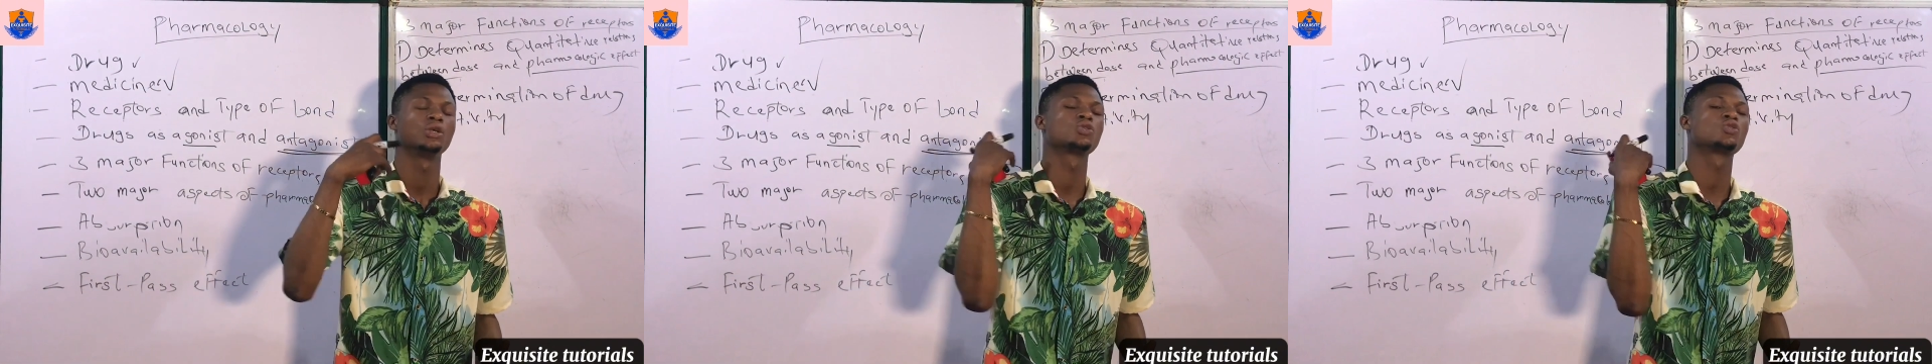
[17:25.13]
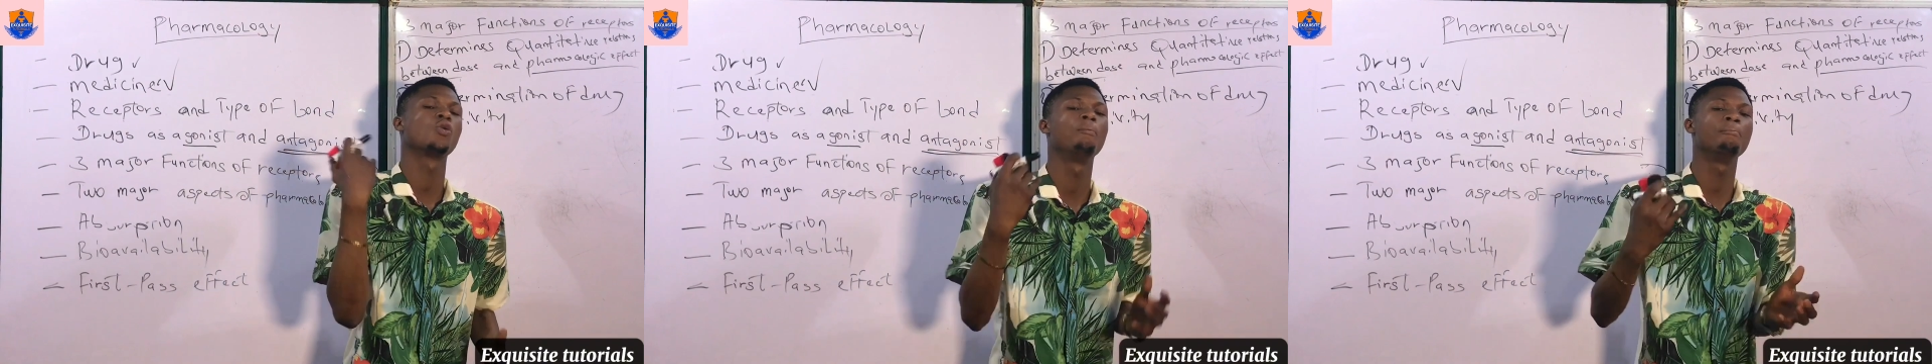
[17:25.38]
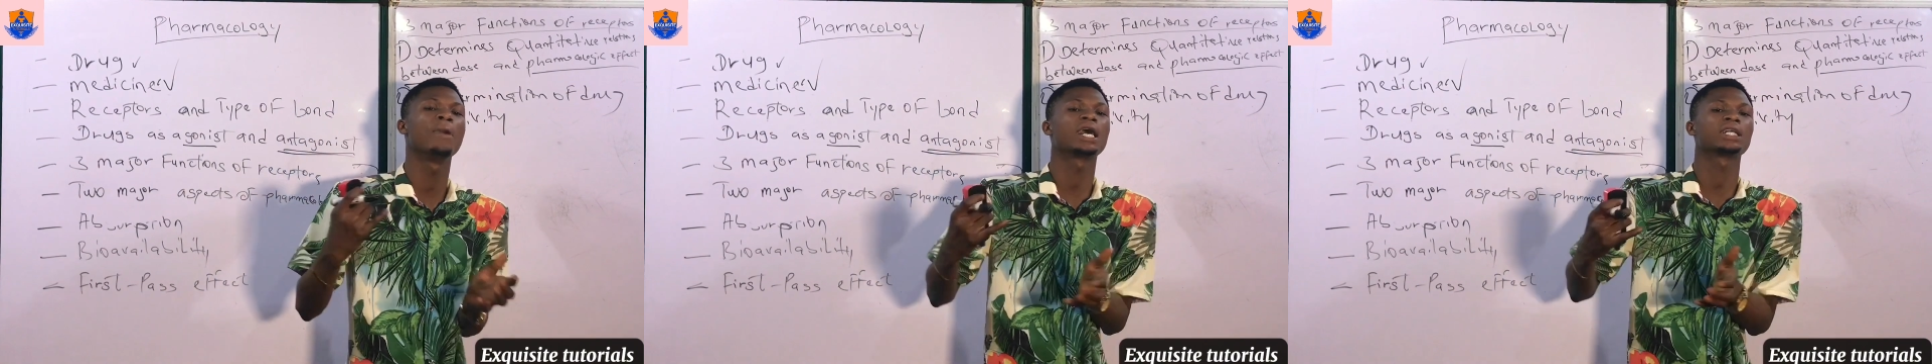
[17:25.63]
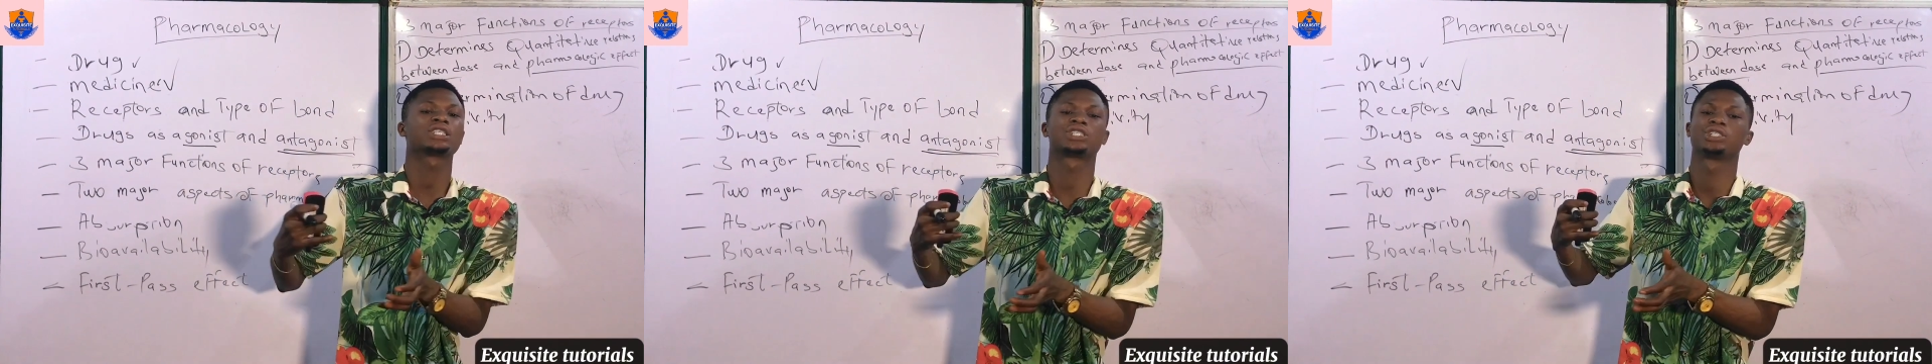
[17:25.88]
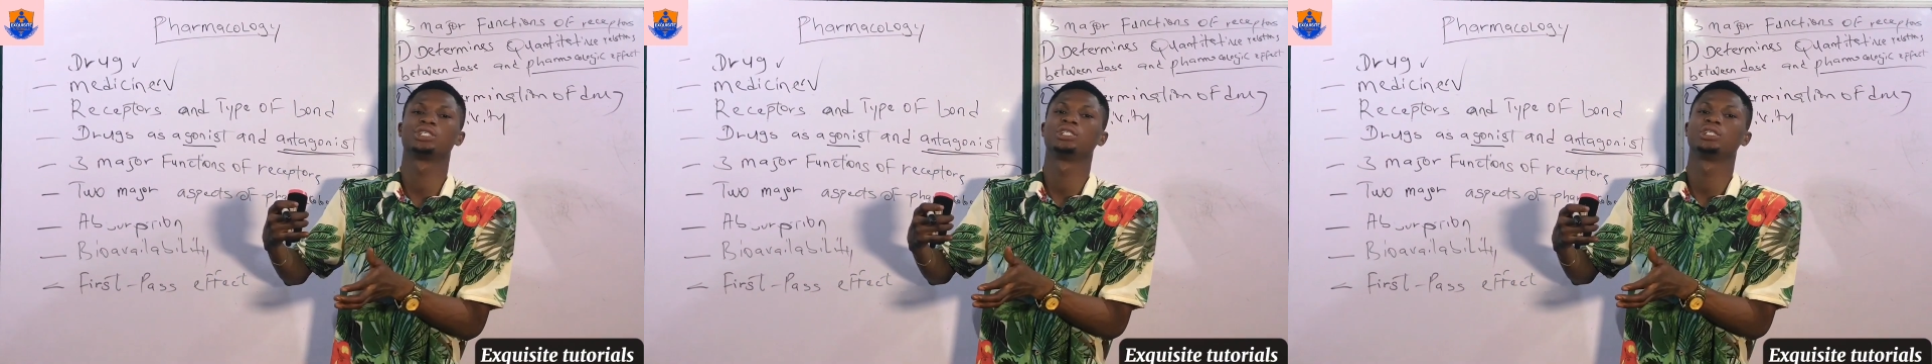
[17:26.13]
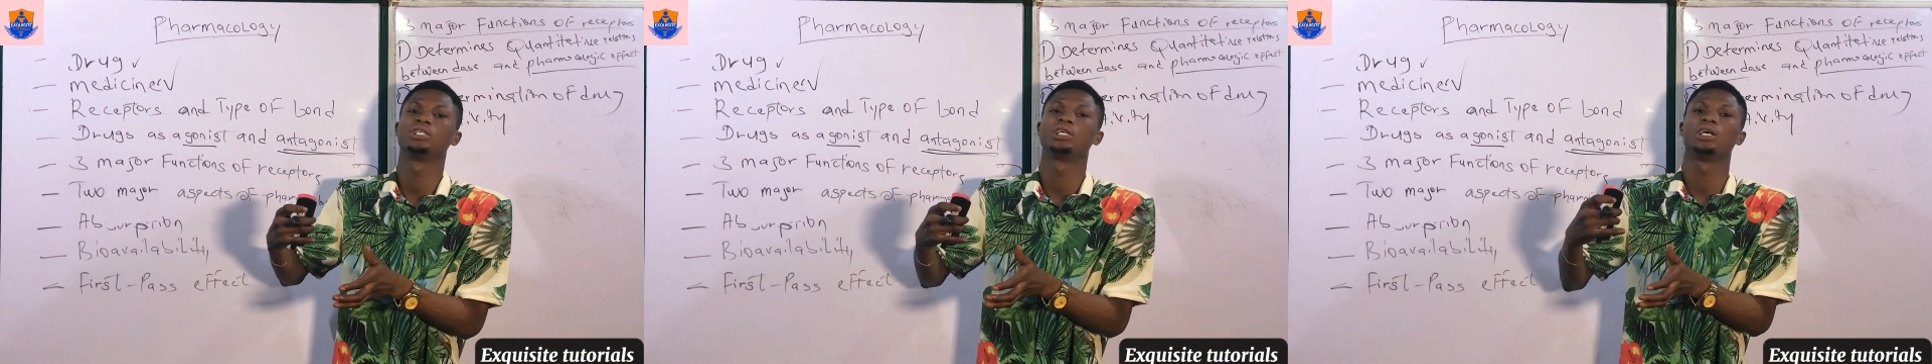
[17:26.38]
to match,
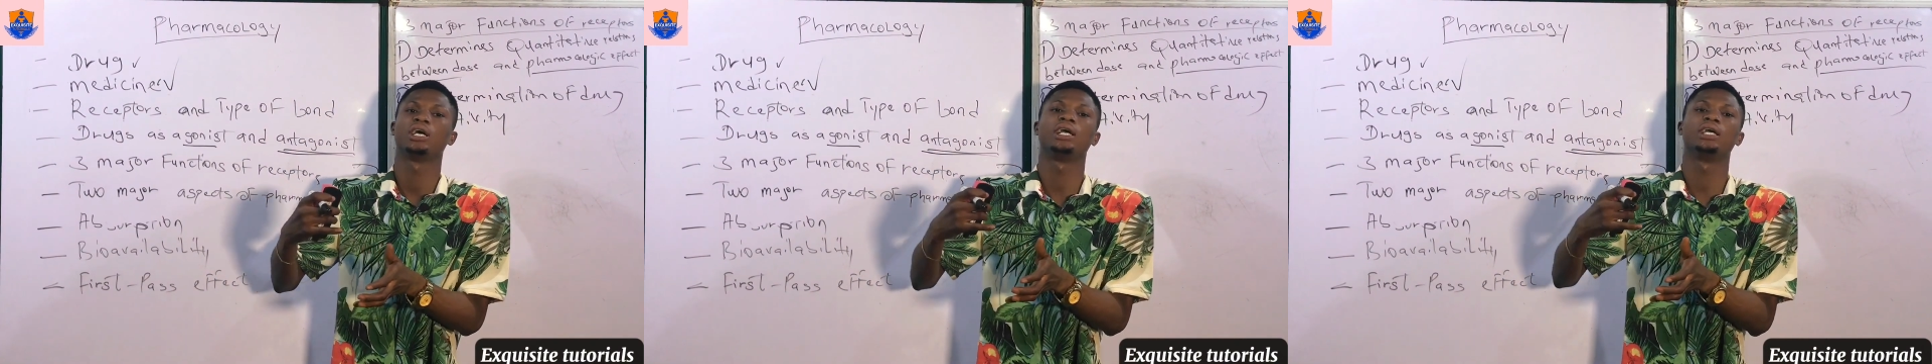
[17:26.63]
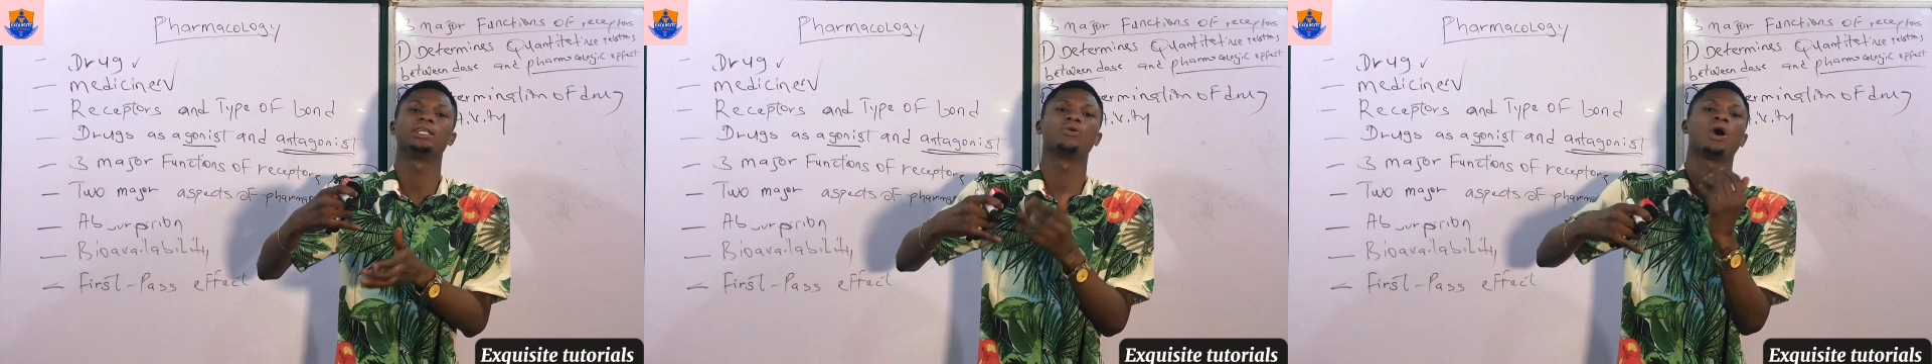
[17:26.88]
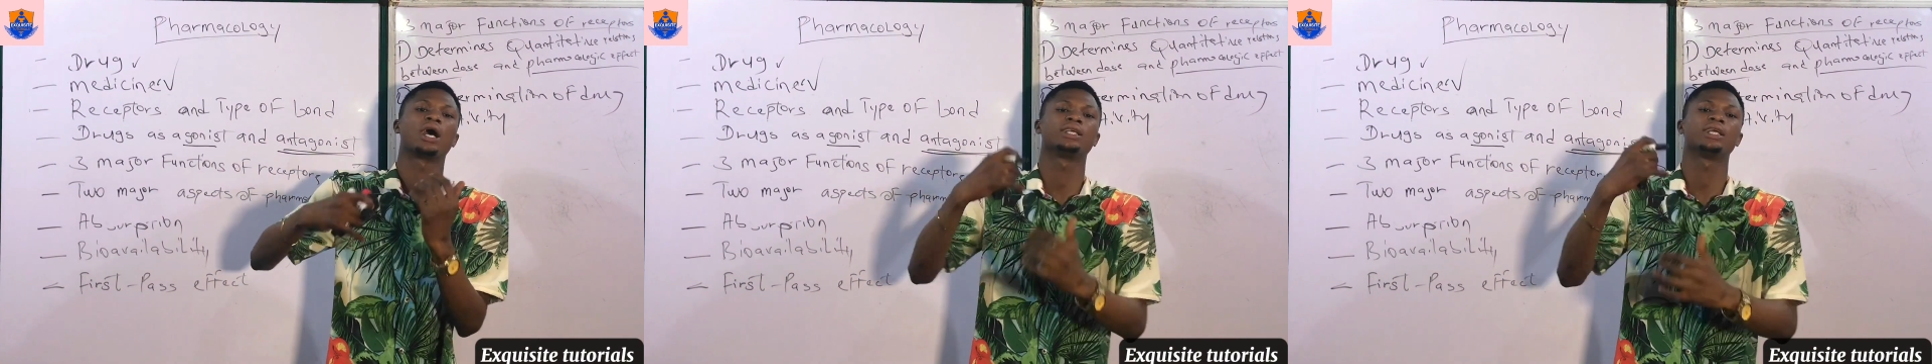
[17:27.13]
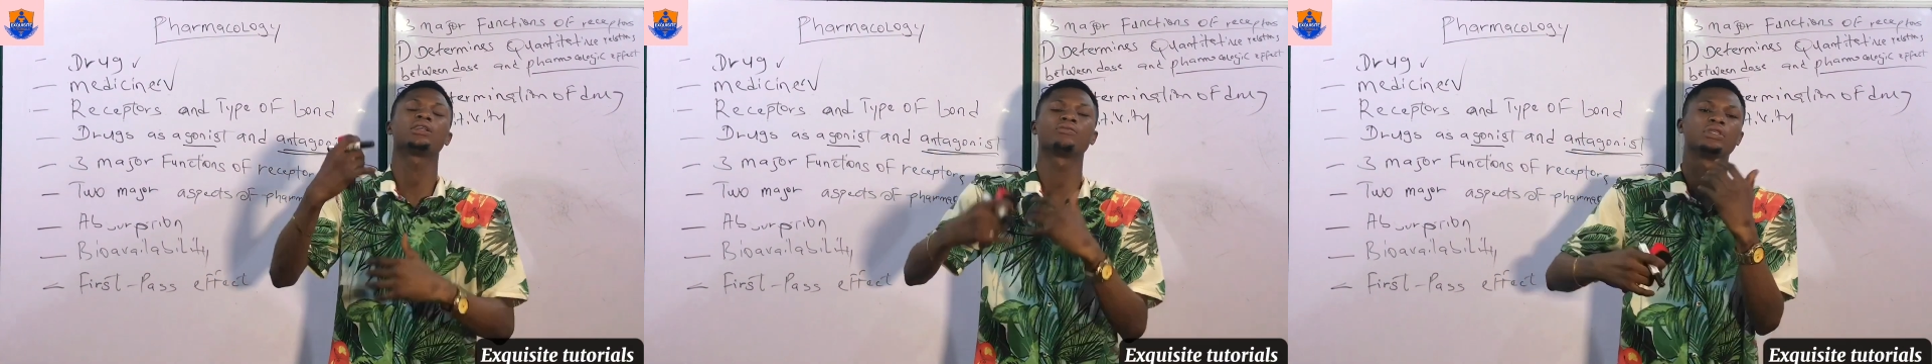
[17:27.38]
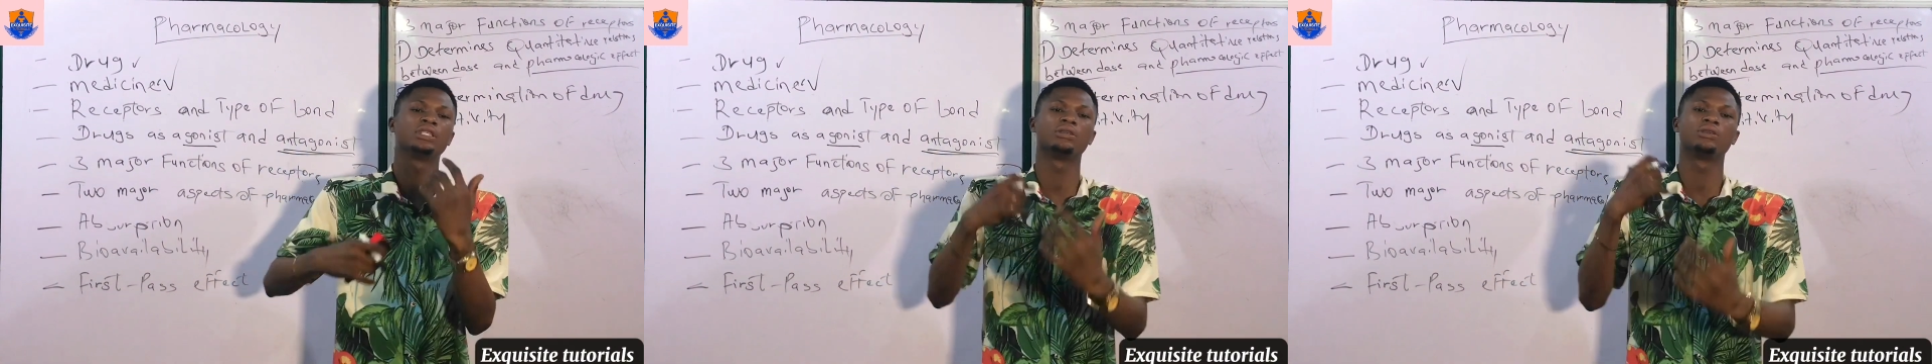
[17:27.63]
and at the end of the day,